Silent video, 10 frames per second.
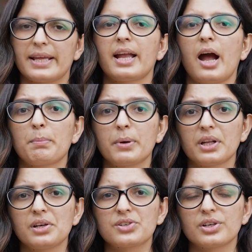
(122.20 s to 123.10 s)
like
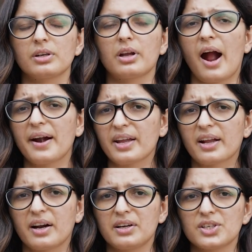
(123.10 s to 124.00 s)
hypertension,
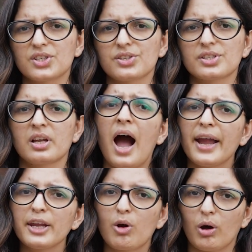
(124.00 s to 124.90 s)
cardiac conditions,
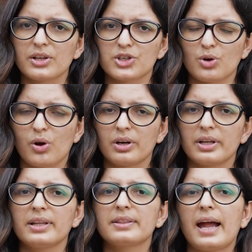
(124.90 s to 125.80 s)
high cholesterol,
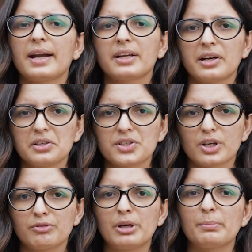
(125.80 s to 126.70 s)
in that
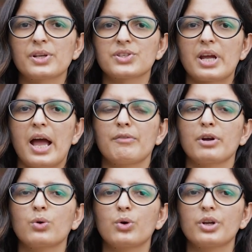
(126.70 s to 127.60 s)
condition, we must have a
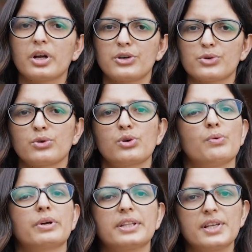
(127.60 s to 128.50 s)
good control
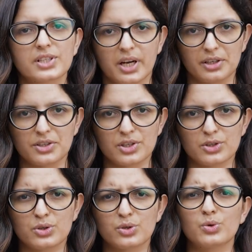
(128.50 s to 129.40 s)
over these
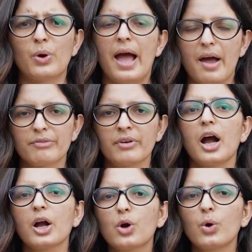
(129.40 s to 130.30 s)
conditions to have
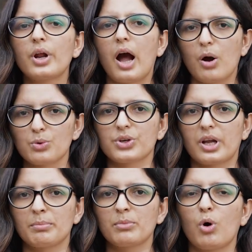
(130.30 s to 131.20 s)
a good
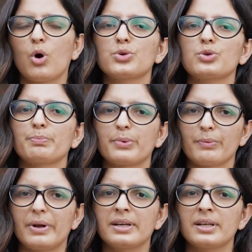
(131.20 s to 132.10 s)
outcome or to
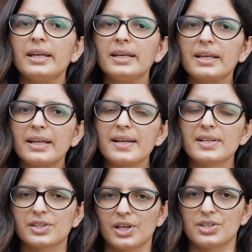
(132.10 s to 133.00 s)
prevent
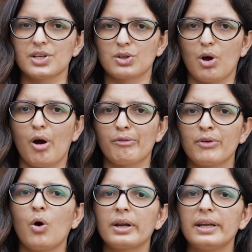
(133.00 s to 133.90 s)
increased stages of
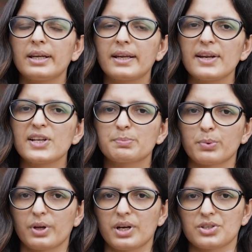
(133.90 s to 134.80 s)
or increased
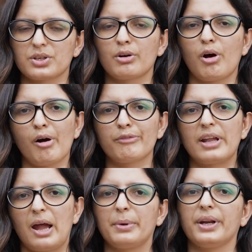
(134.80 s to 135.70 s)
progression of
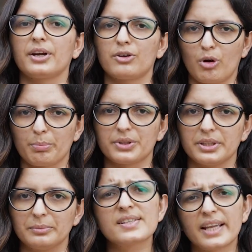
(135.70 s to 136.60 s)
diabetic
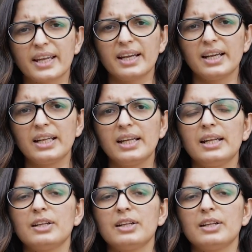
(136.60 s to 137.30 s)
retinopathy. Secondly,